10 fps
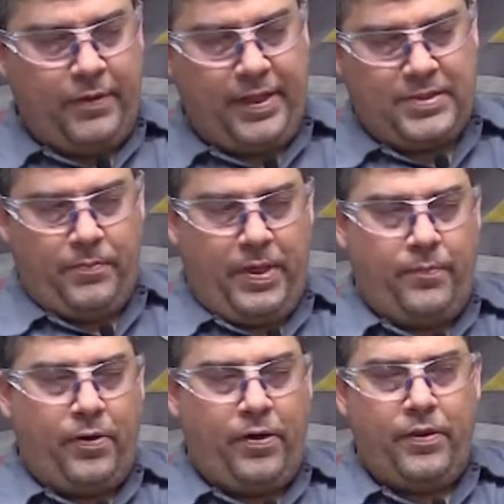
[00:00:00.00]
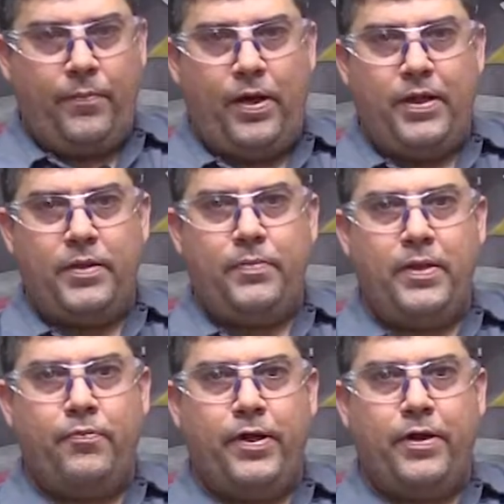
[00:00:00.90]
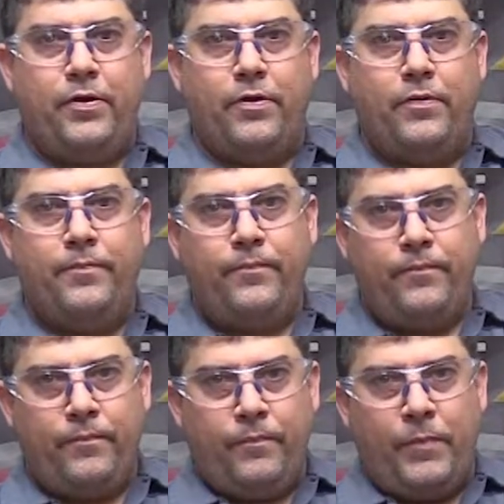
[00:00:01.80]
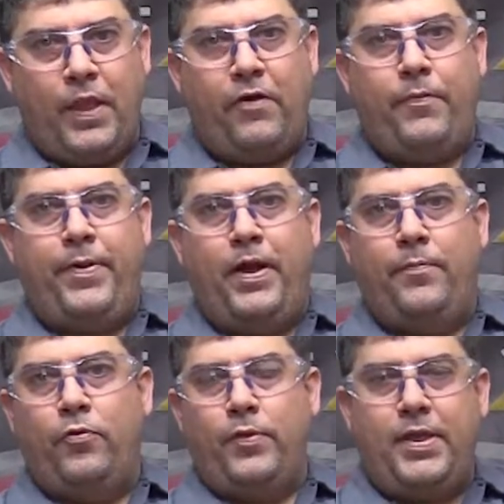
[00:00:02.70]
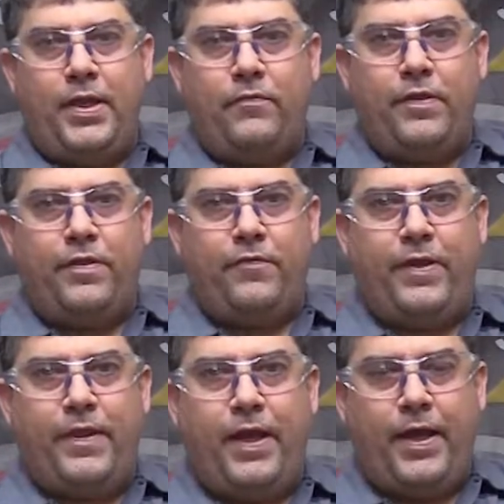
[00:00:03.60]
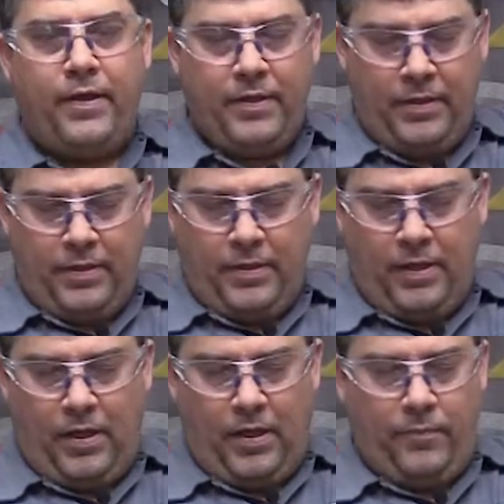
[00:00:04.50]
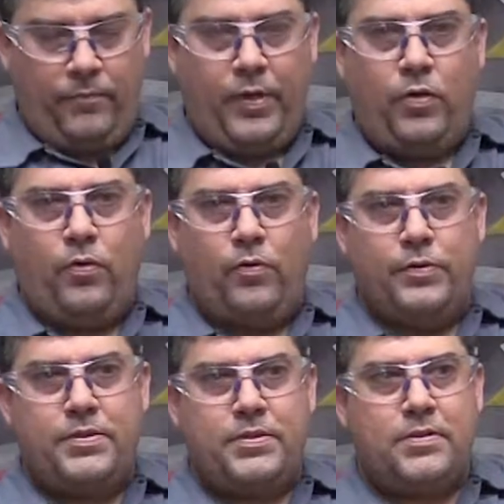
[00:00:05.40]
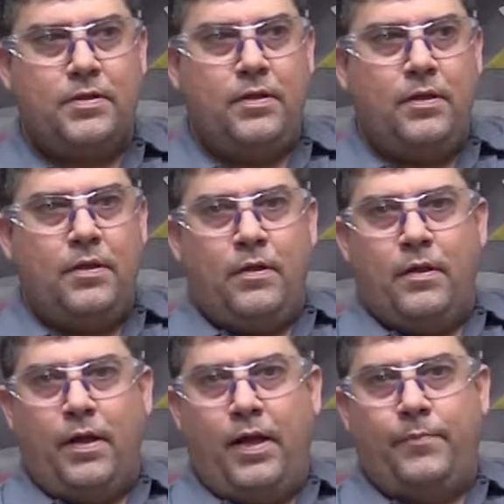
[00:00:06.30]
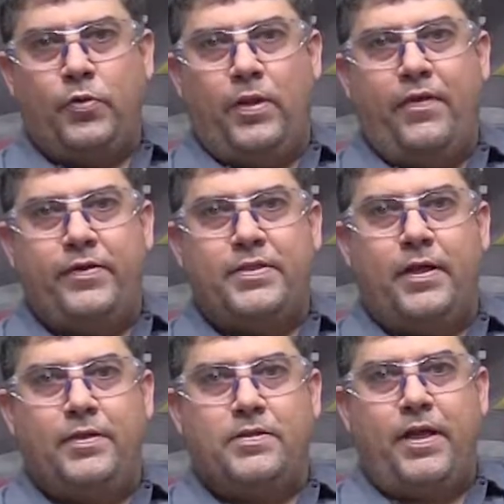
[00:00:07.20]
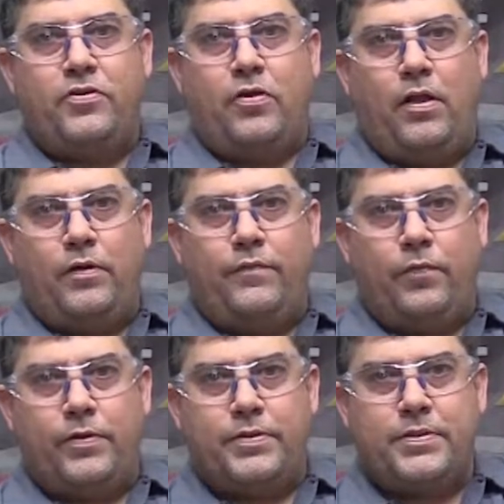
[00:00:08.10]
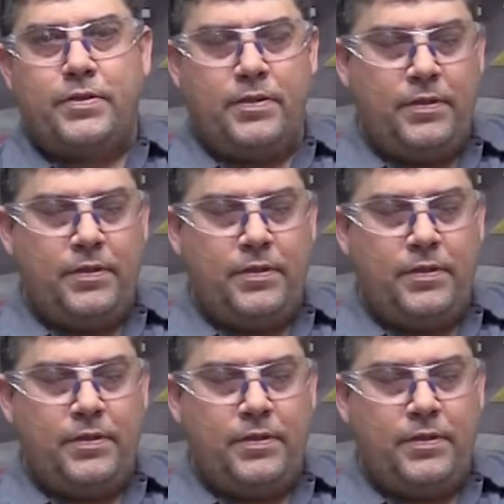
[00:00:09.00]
That's the main part of the body of the bead breaker. Not repairable. We can't rethread that. It holds up to 11 tons of hydraulic force.